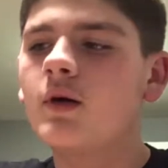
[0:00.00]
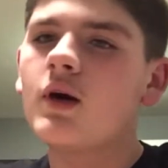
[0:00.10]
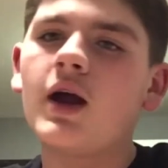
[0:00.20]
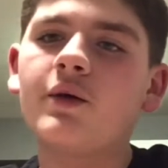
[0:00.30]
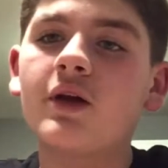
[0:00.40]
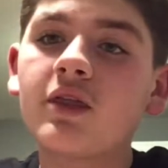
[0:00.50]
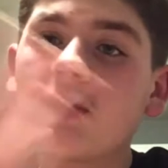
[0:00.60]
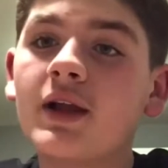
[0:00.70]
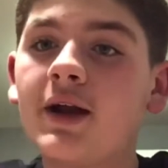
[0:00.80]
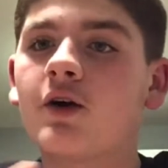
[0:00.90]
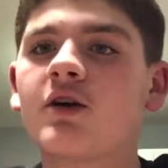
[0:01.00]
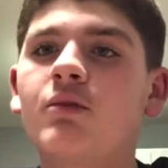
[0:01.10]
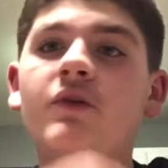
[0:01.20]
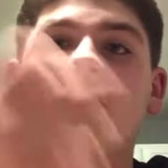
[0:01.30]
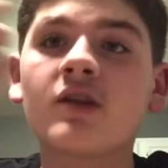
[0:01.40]
And it's a lighthearted
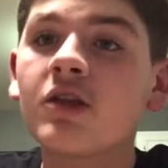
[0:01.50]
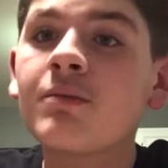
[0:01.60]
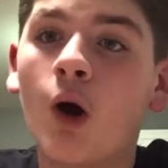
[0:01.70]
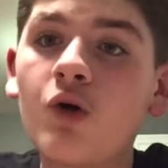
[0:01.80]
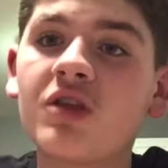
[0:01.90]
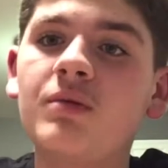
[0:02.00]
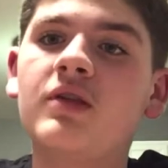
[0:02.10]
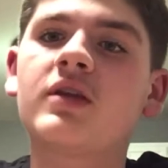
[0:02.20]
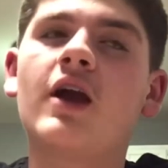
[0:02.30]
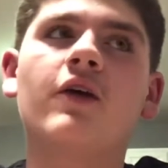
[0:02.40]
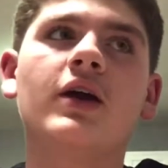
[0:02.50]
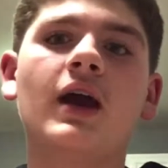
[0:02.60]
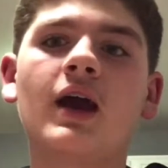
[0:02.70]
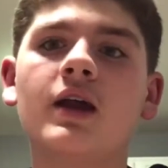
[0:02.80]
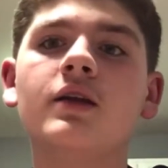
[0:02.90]
movie. It's not supposed to be scary,
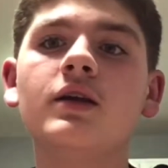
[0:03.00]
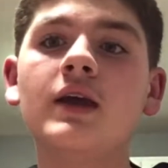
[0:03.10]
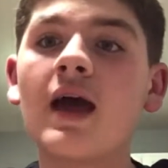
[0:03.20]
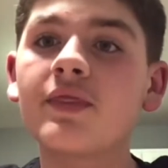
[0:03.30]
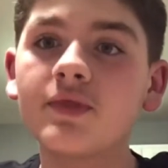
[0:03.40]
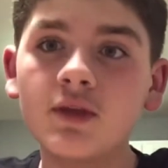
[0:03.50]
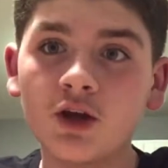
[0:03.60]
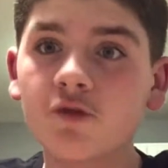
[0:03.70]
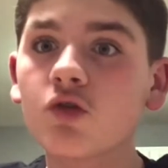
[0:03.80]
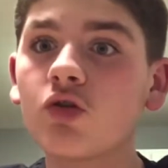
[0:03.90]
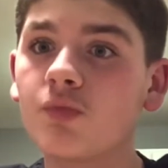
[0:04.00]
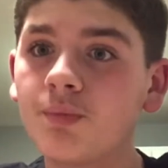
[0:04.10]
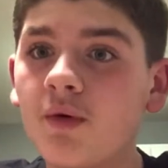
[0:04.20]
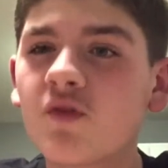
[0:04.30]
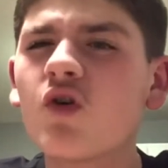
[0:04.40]
and yet Universal,
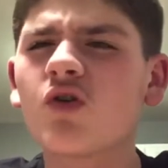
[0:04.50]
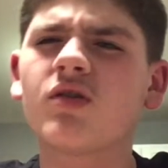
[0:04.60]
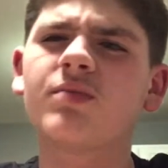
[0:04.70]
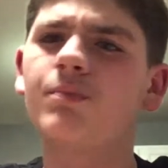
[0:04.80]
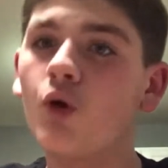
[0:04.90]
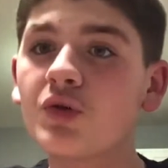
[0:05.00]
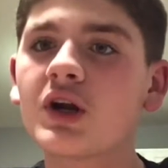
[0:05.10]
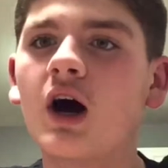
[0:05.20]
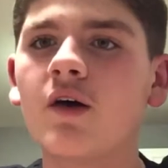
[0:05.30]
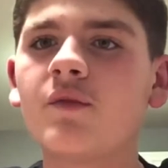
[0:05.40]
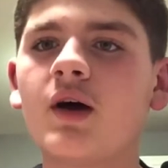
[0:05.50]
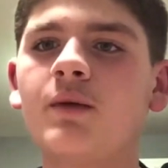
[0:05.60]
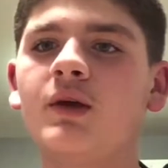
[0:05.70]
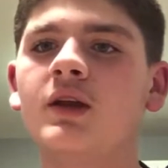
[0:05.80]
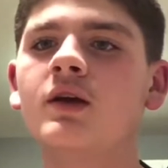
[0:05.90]
of course, pulled it off. I
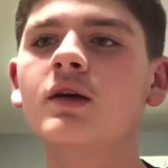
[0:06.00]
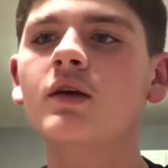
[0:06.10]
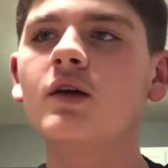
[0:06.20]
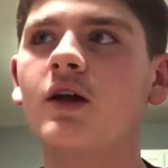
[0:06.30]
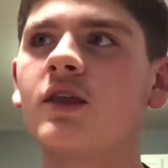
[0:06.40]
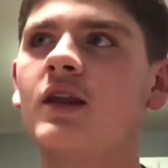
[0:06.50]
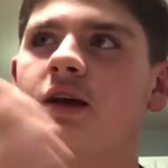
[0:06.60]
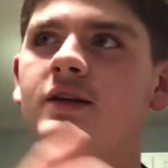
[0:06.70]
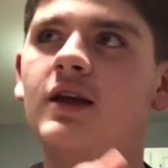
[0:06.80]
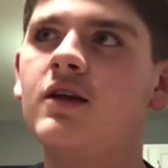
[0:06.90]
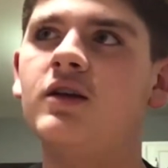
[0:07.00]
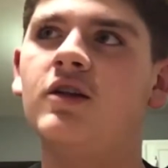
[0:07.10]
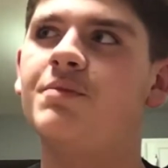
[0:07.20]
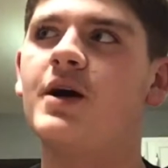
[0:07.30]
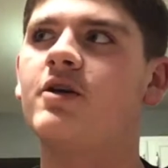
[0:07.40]
mean, it's not like
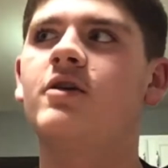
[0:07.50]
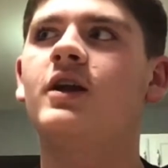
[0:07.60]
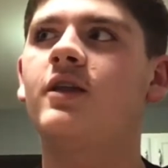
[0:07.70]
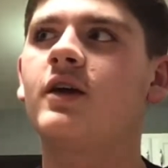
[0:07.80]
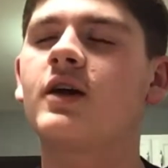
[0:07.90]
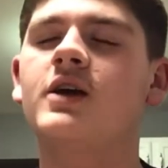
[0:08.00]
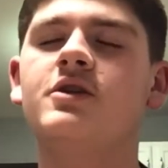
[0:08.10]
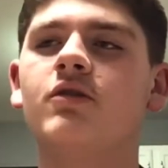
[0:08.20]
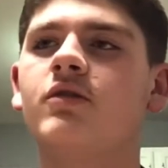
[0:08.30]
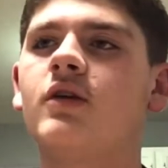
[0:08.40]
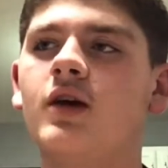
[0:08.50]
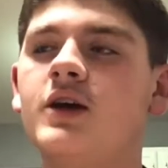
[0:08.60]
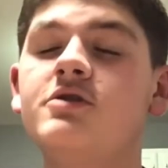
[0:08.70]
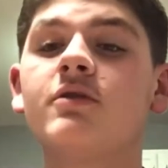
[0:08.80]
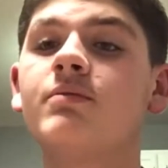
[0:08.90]
Disney's better or anything. I
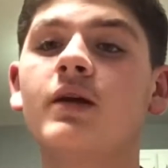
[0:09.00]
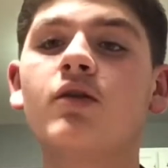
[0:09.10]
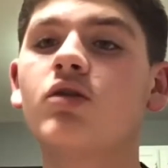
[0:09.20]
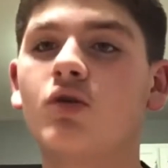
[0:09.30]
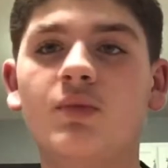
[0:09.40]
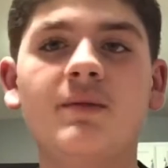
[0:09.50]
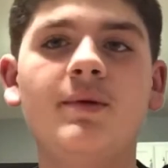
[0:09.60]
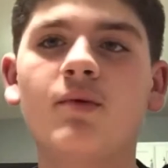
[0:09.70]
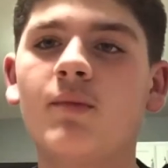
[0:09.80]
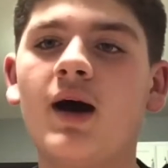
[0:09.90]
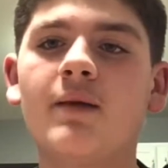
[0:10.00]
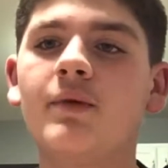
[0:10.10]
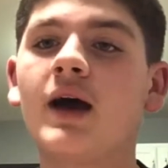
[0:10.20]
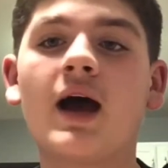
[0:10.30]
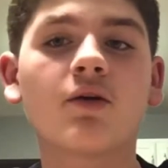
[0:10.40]
just made so many people mad,
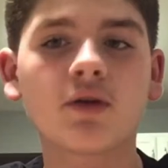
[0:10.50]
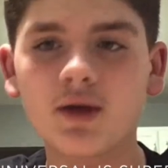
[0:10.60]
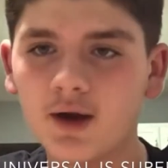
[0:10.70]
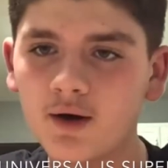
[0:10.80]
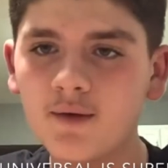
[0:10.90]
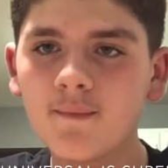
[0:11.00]
but I don't care.